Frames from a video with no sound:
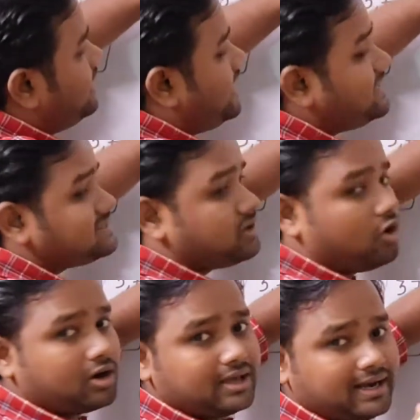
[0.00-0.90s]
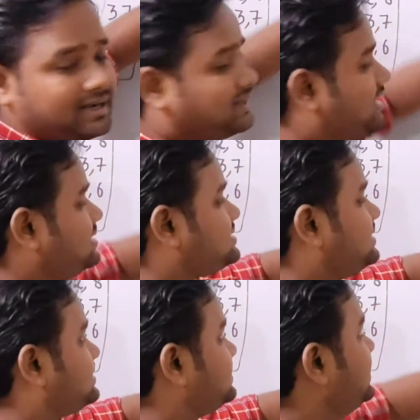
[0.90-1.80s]
less or greater than
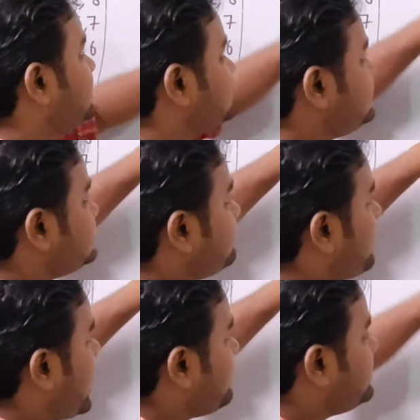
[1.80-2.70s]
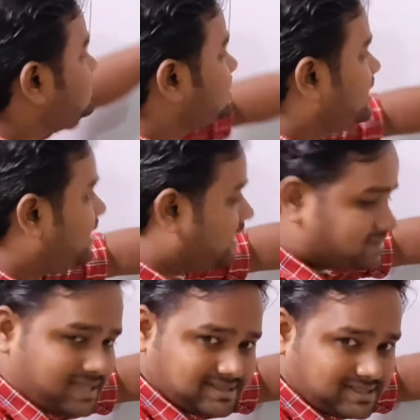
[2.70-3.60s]
6. Since the 5 is less than